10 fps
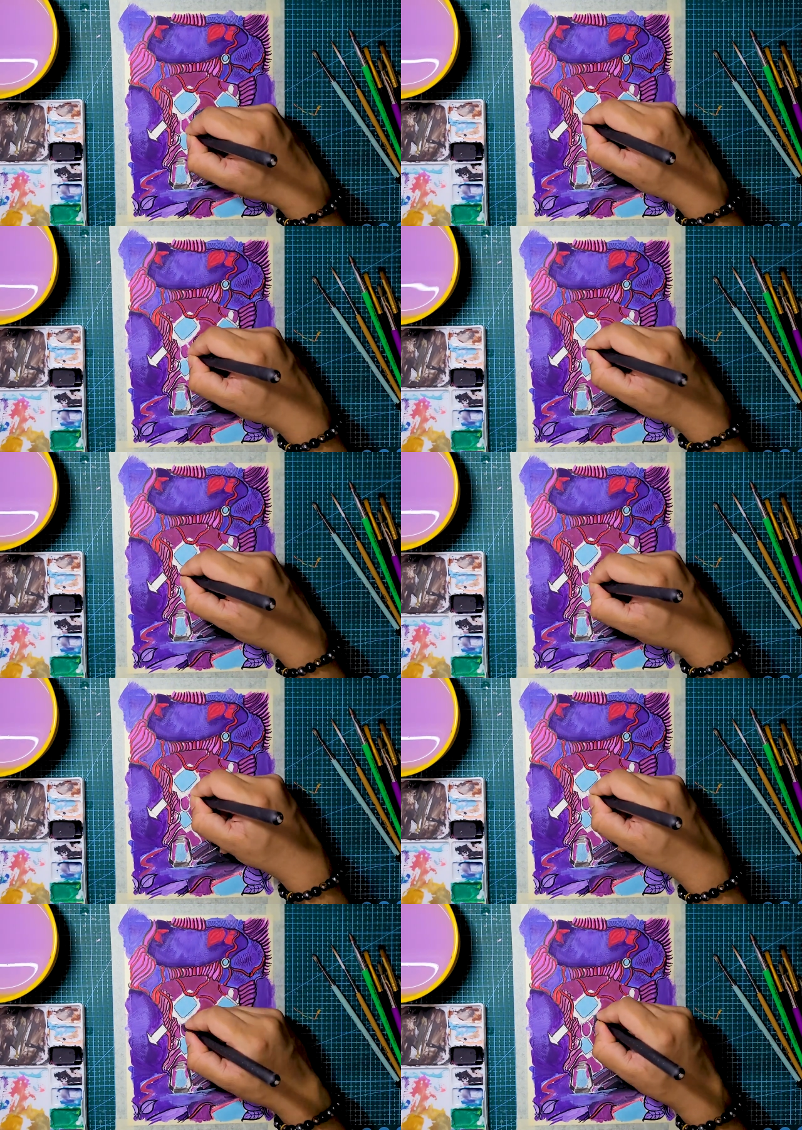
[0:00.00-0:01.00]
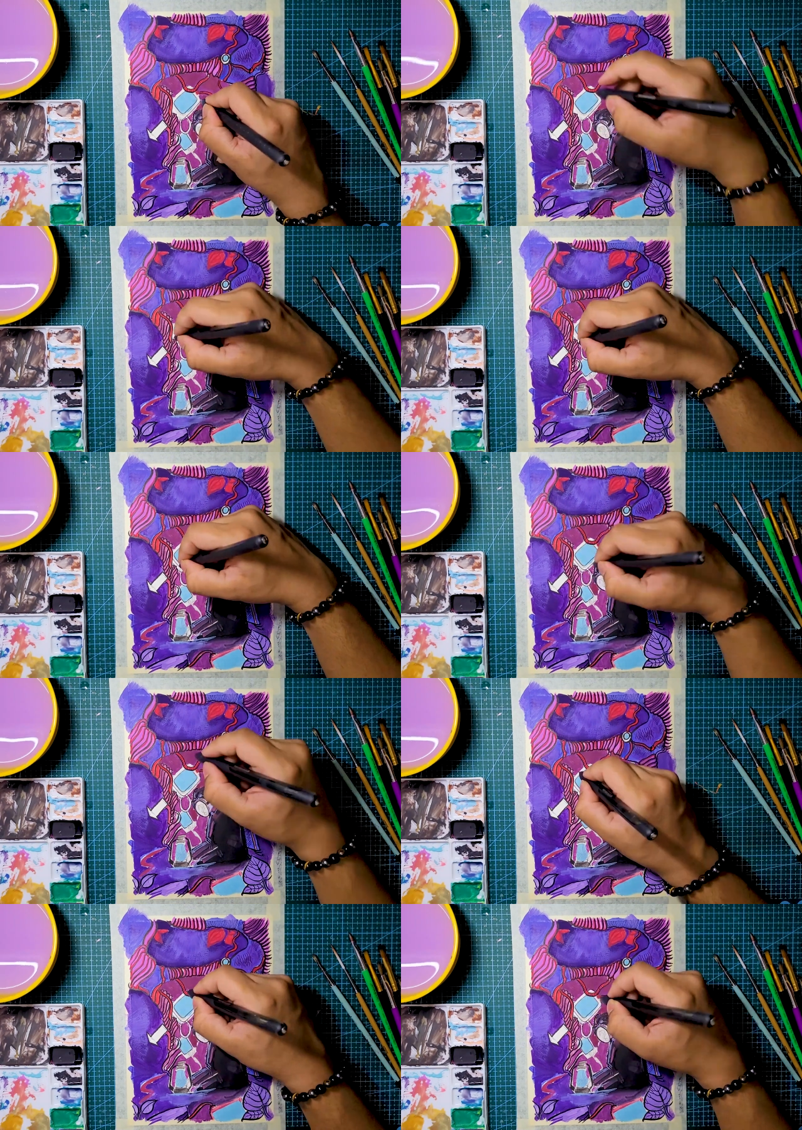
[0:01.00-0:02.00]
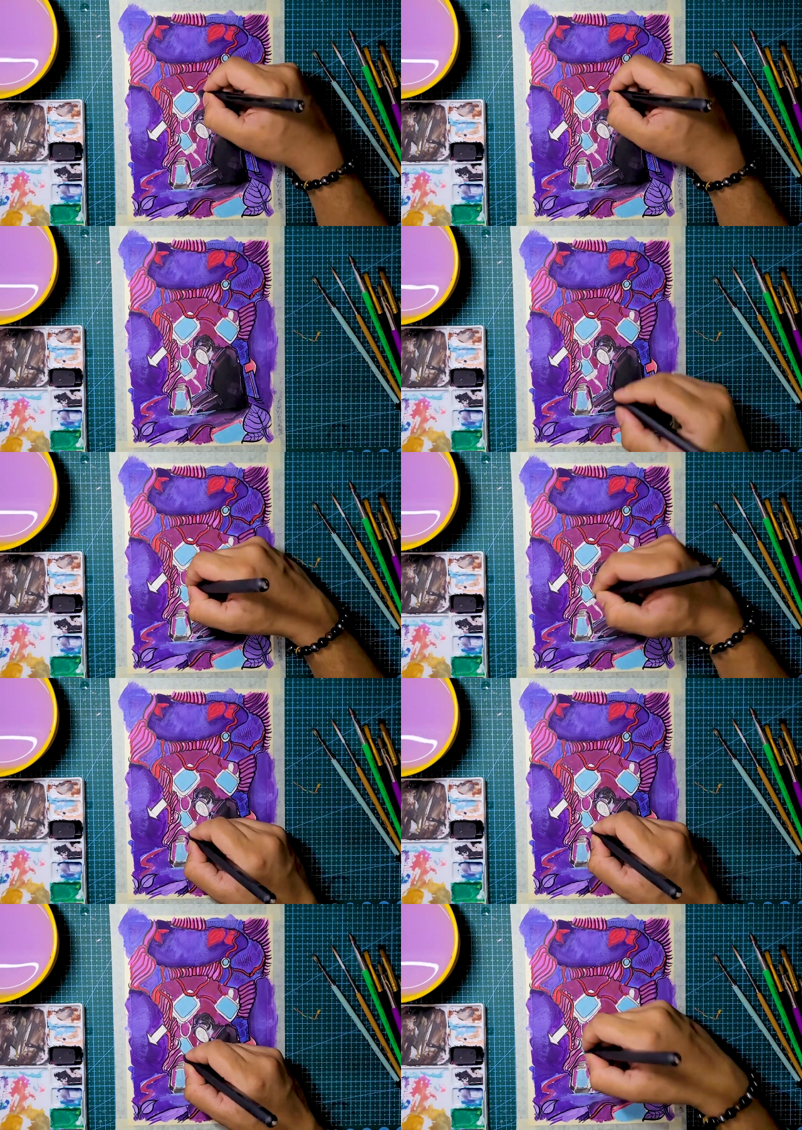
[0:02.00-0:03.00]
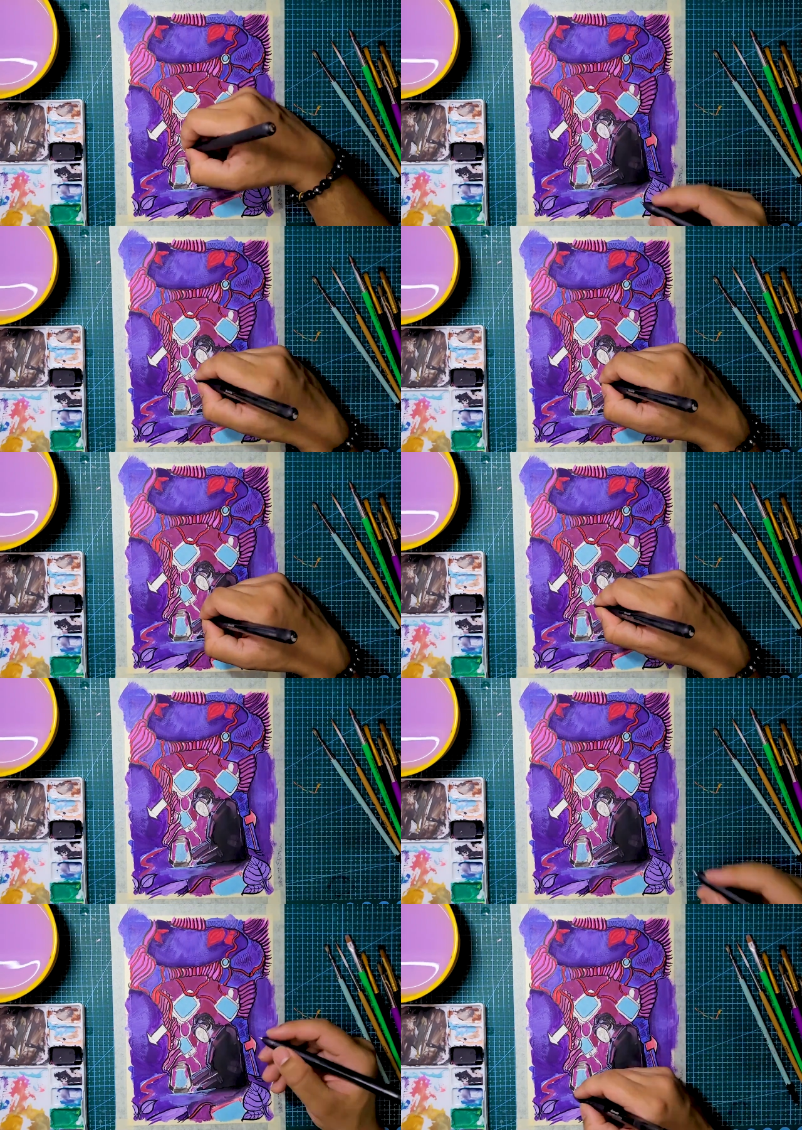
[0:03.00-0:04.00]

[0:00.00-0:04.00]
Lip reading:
Nobody's mouth can be seen.